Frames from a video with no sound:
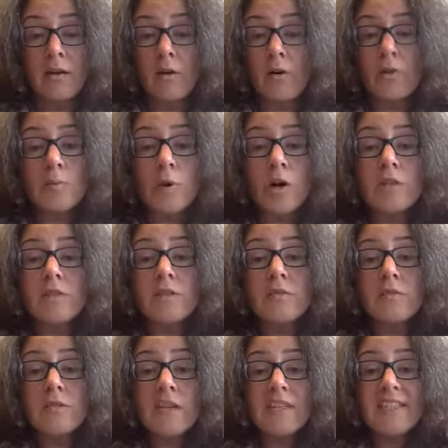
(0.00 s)
all the parts of
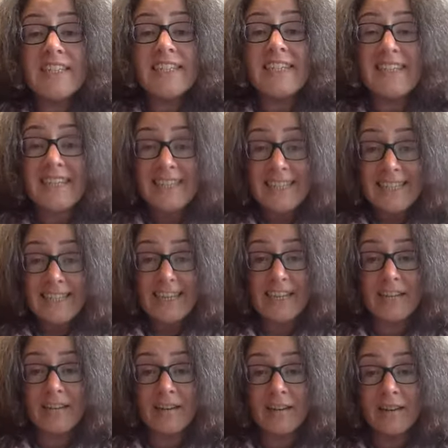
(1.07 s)
you that need healing,
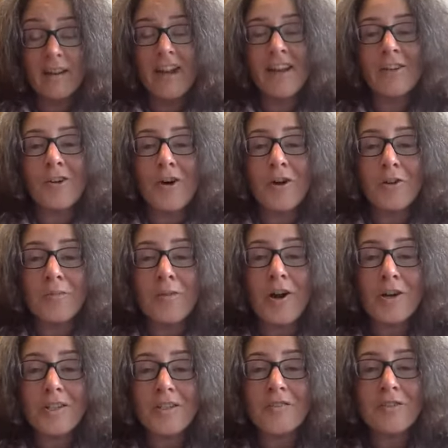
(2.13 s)
and all the
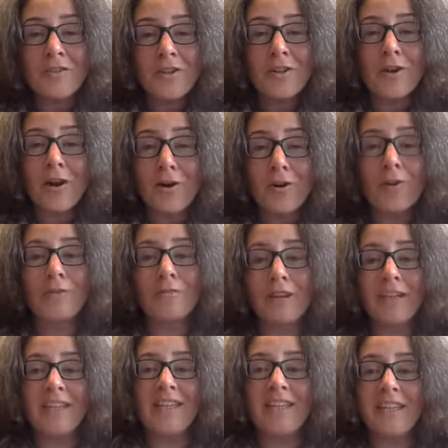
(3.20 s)
parts of you that are
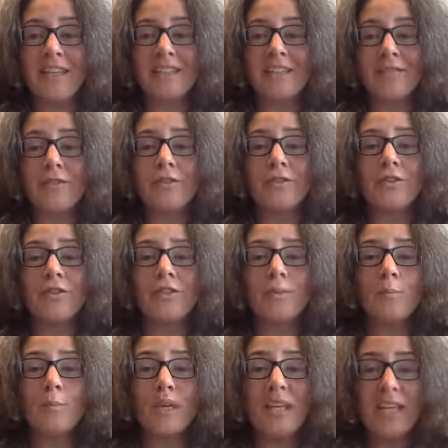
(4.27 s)
already healed. If you can
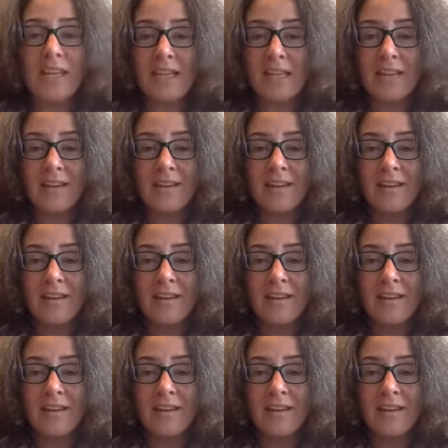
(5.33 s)
just be